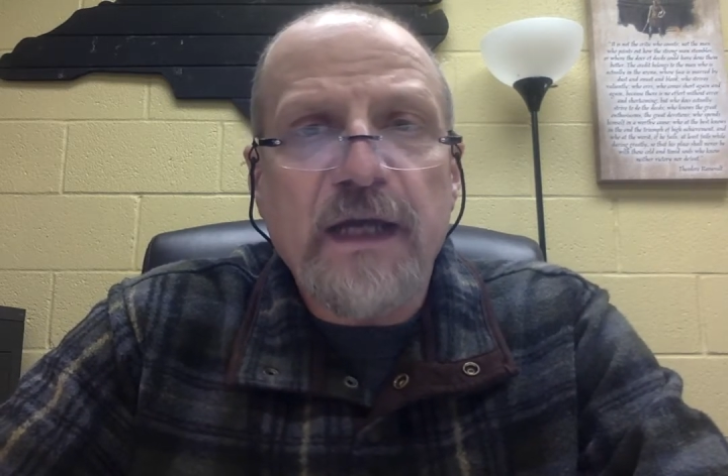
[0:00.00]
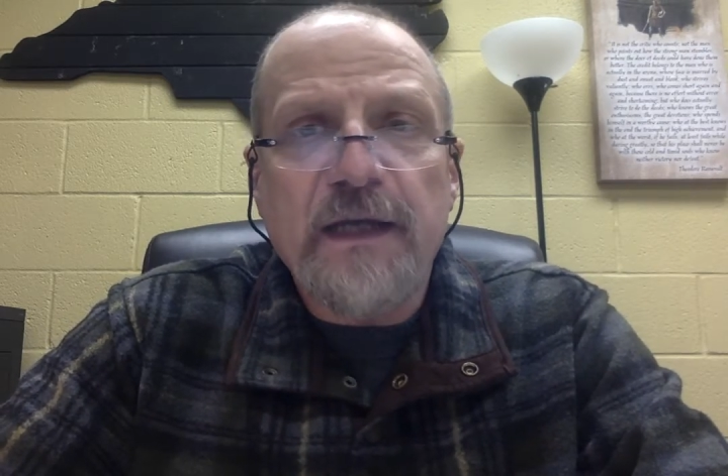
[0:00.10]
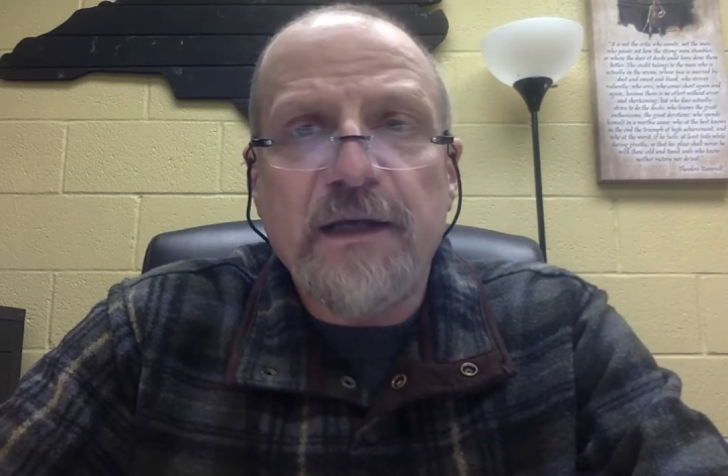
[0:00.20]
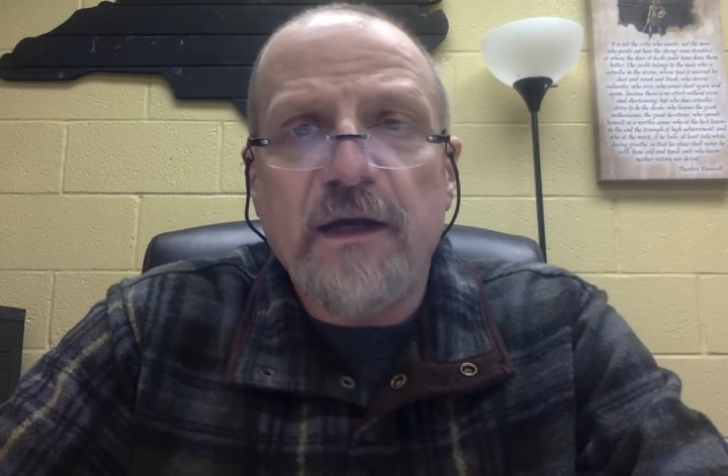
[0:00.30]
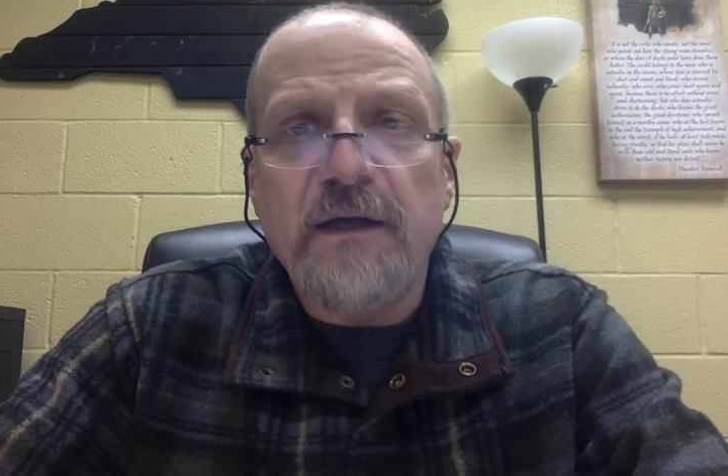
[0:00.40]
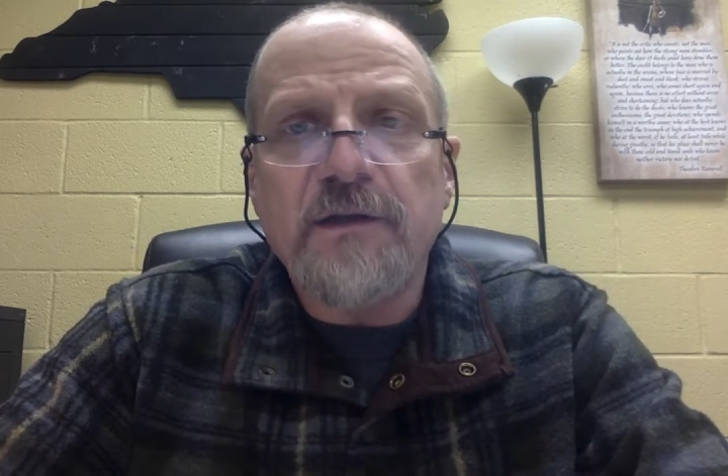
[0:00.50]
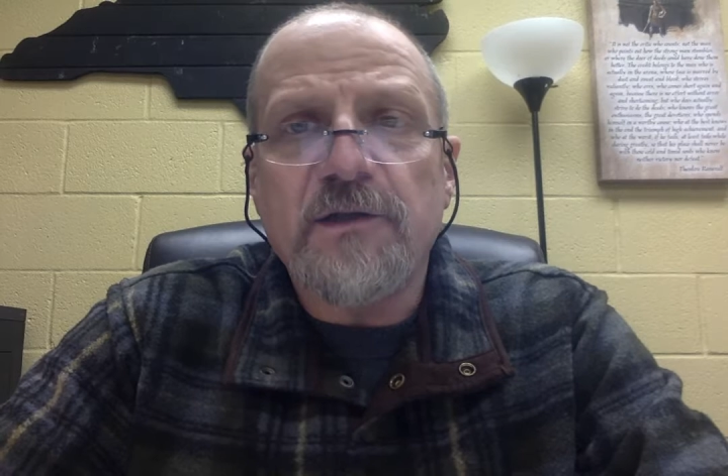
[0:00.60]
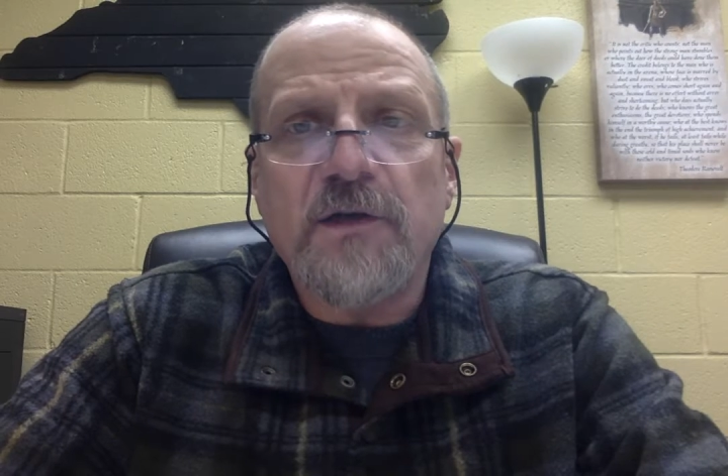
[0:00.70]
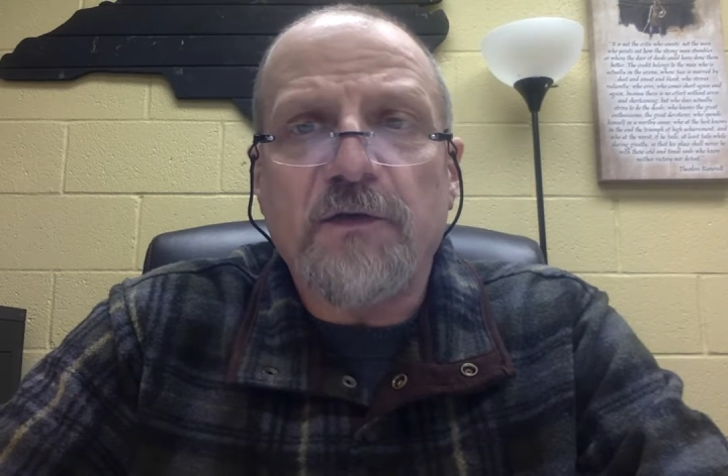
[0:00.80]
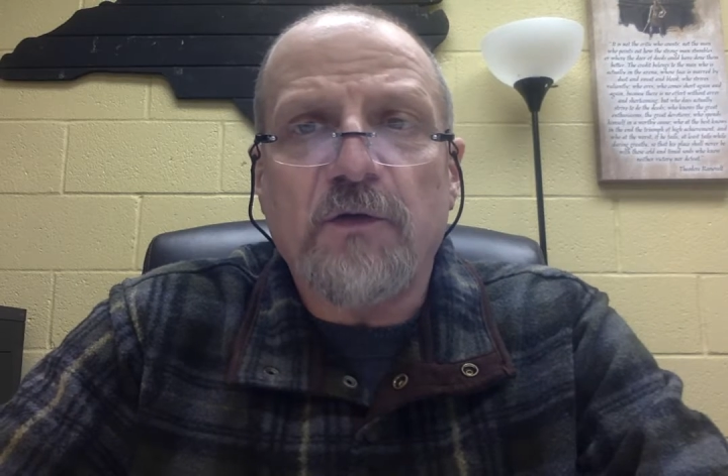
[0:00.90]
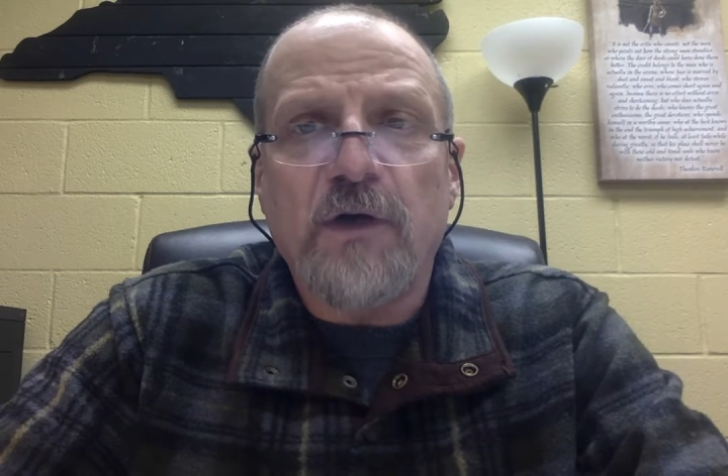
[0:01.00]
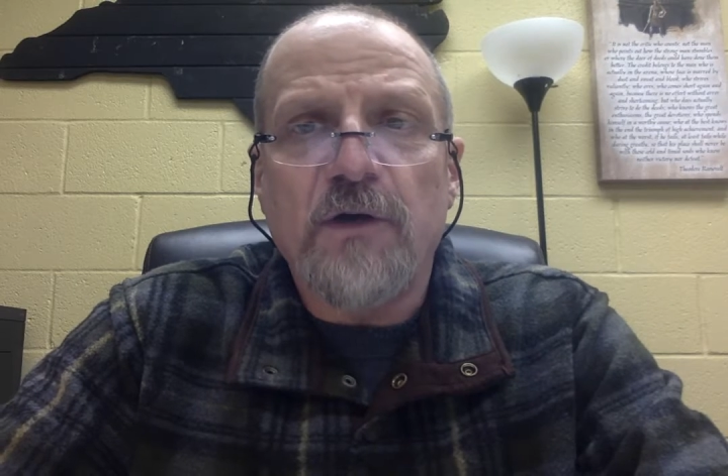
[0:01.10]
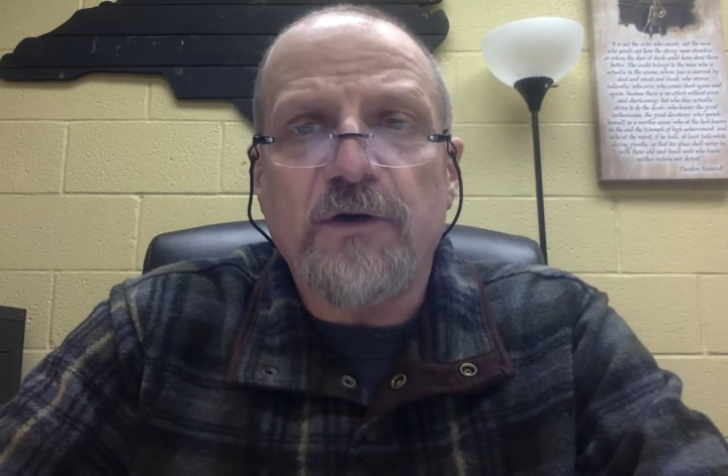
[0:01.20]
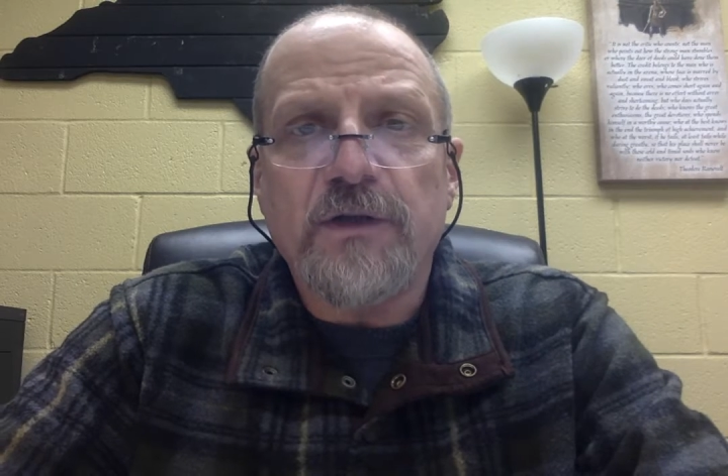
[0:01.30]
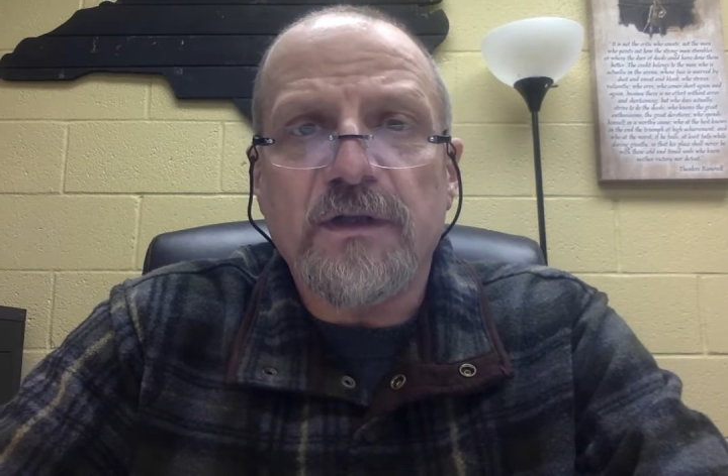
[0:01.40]
and none so
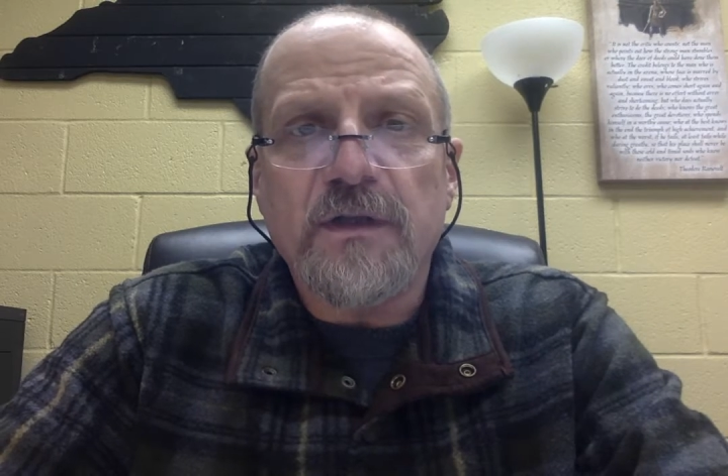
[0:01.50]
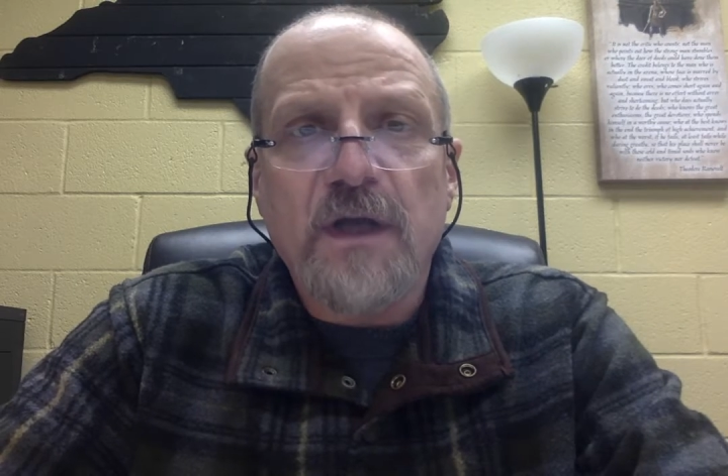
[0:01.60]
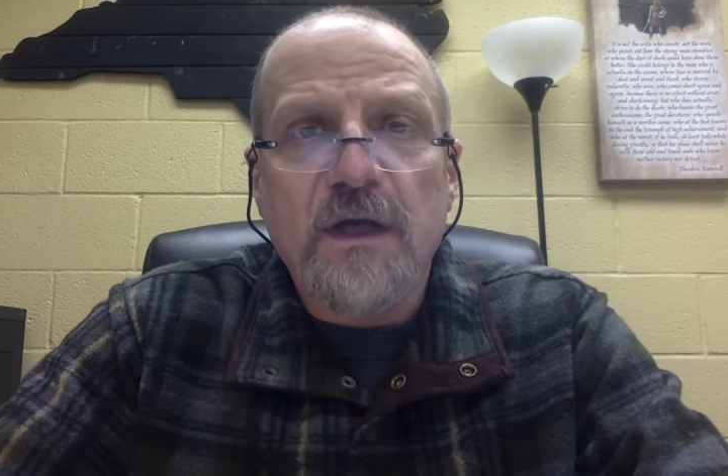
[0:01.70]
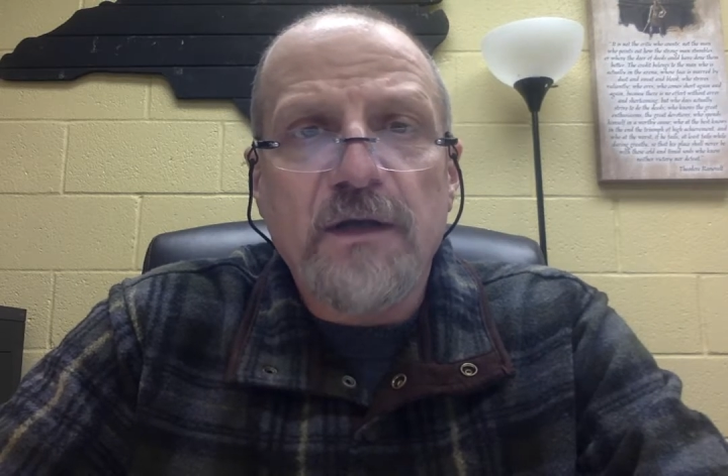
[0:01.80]
ferocious,